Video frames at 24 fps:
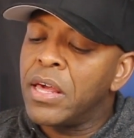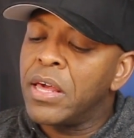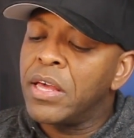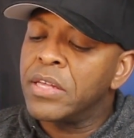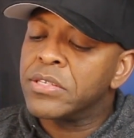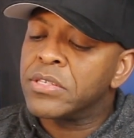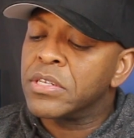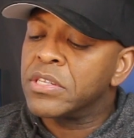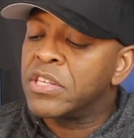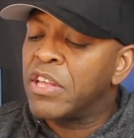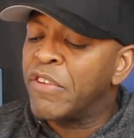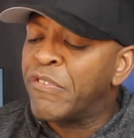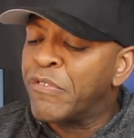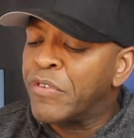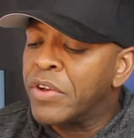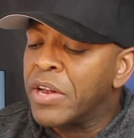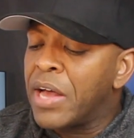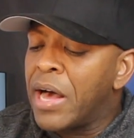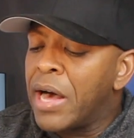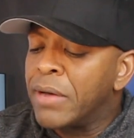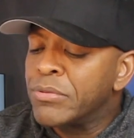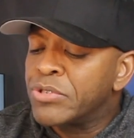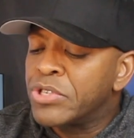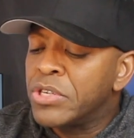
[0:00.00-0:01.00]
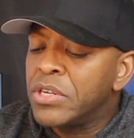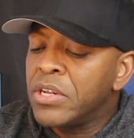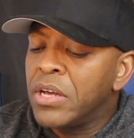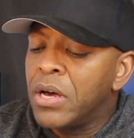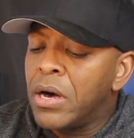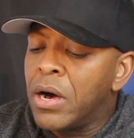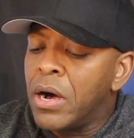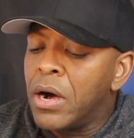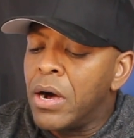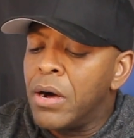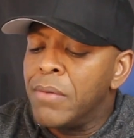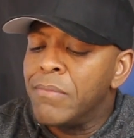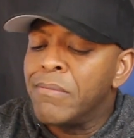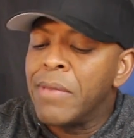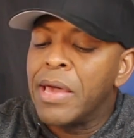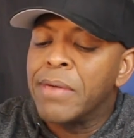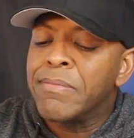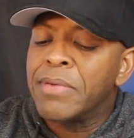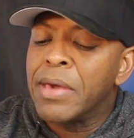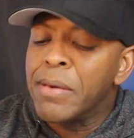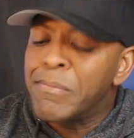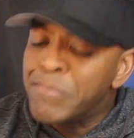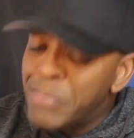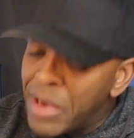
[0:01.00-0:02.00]
is a different option,
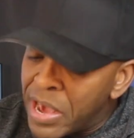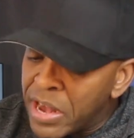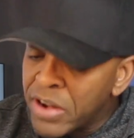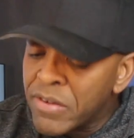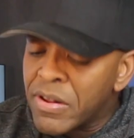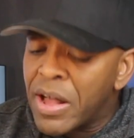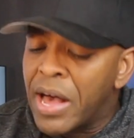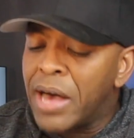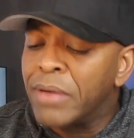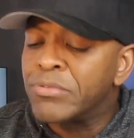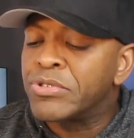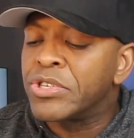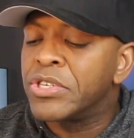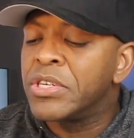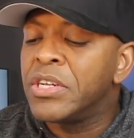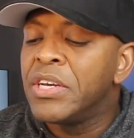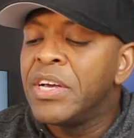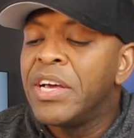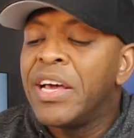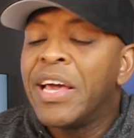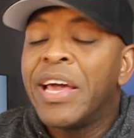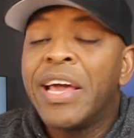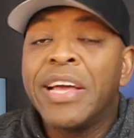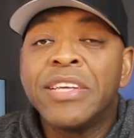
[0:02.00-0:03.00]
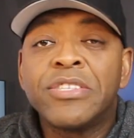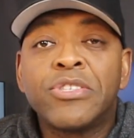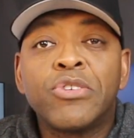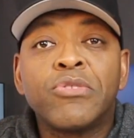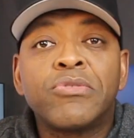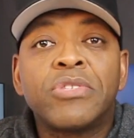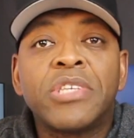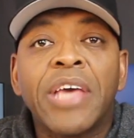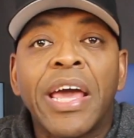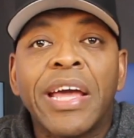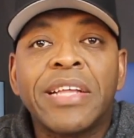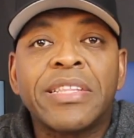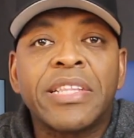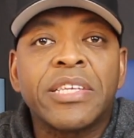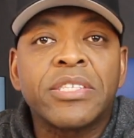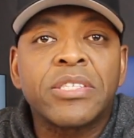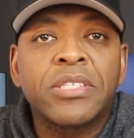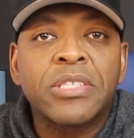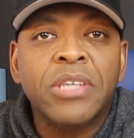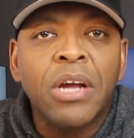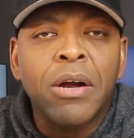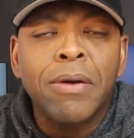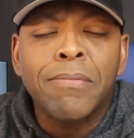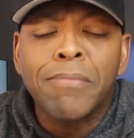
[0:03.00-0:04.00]
maybe a better option, is you take this
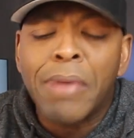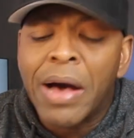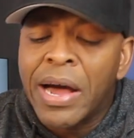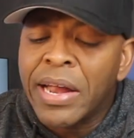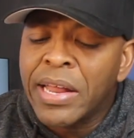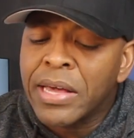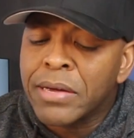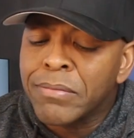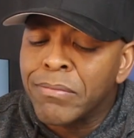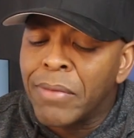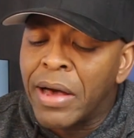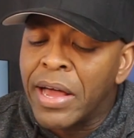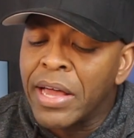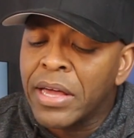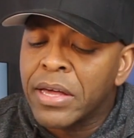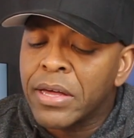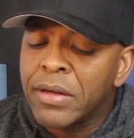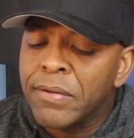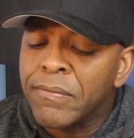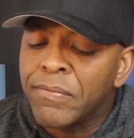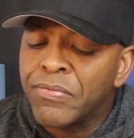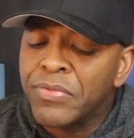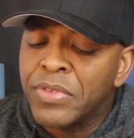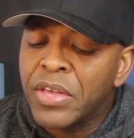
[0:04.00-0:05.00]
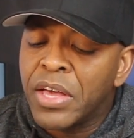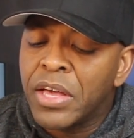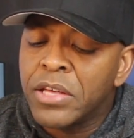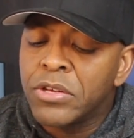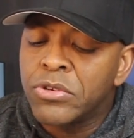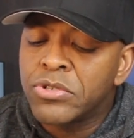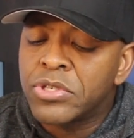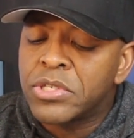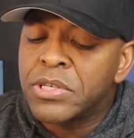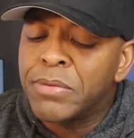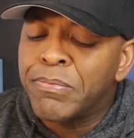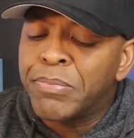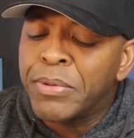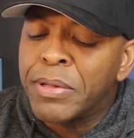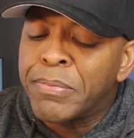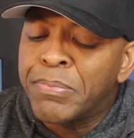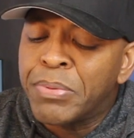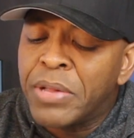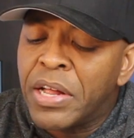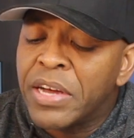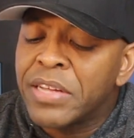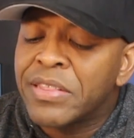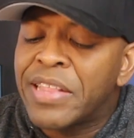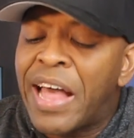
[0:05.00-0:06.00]
ceramic mic and you simply
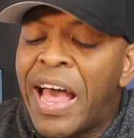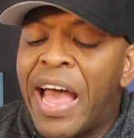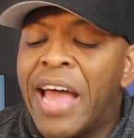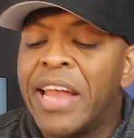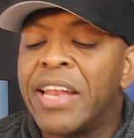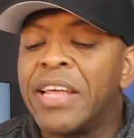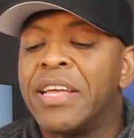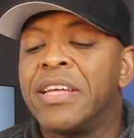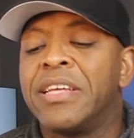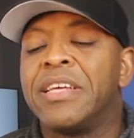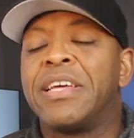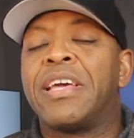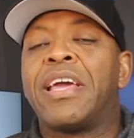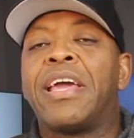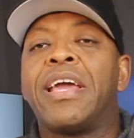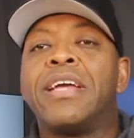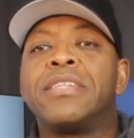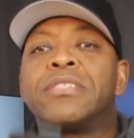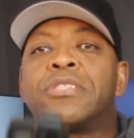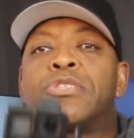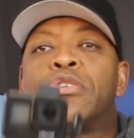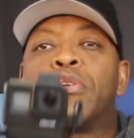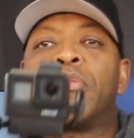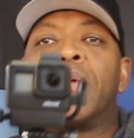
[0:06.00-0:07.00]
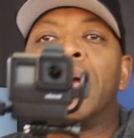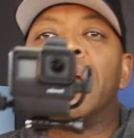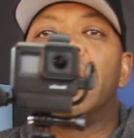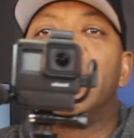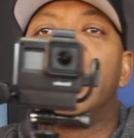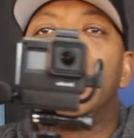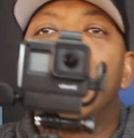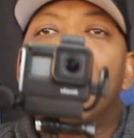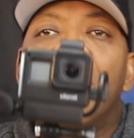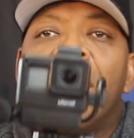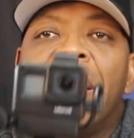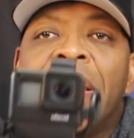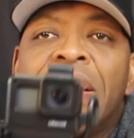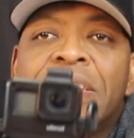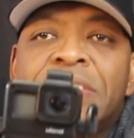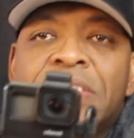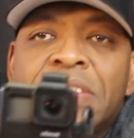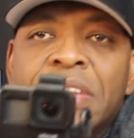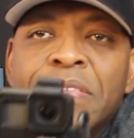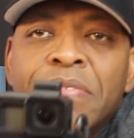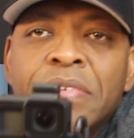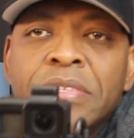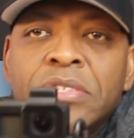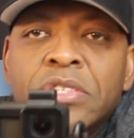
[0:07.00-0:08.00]
plug that into it, and
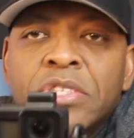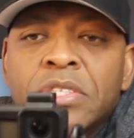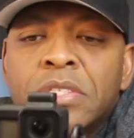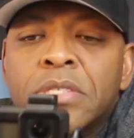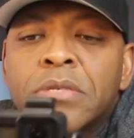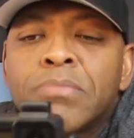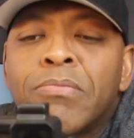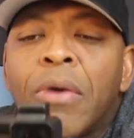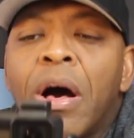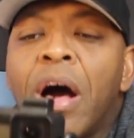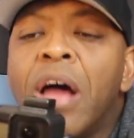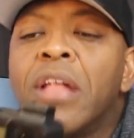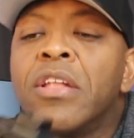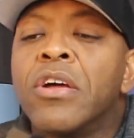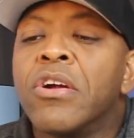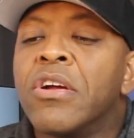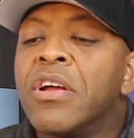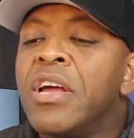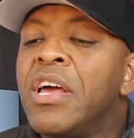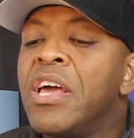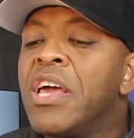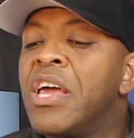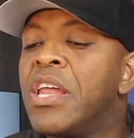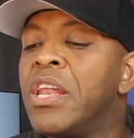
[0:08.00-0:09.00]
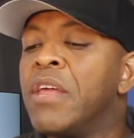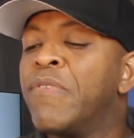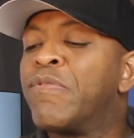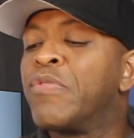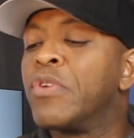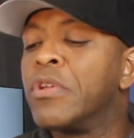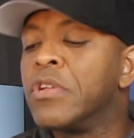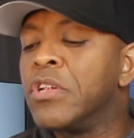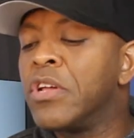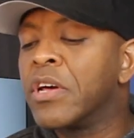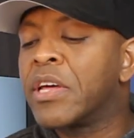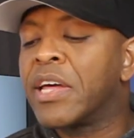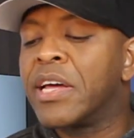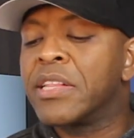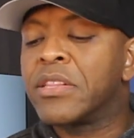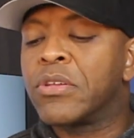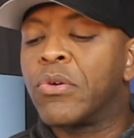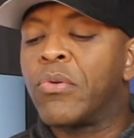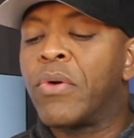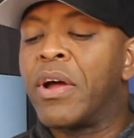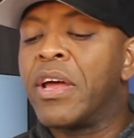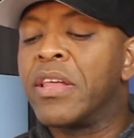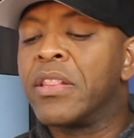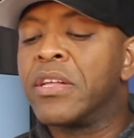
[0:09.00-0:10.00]
it's even smaller. And if you look at
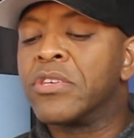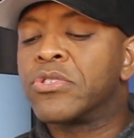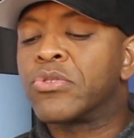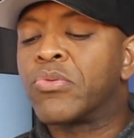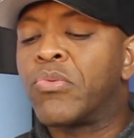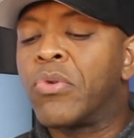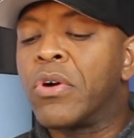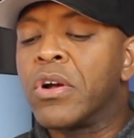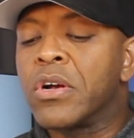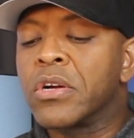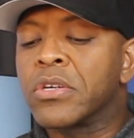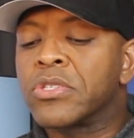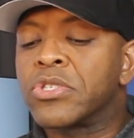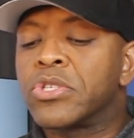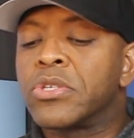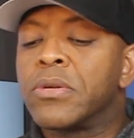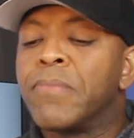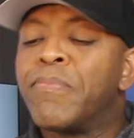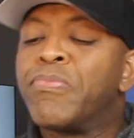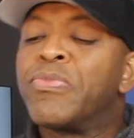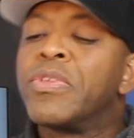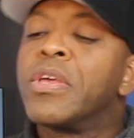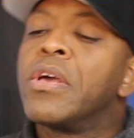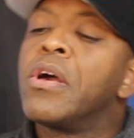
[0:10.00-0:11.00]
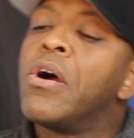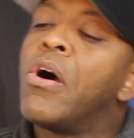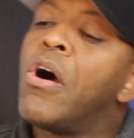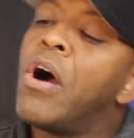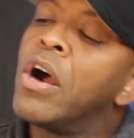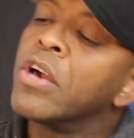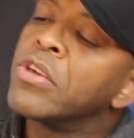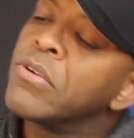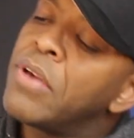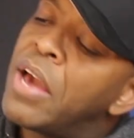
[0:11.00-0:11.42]
the way this works, all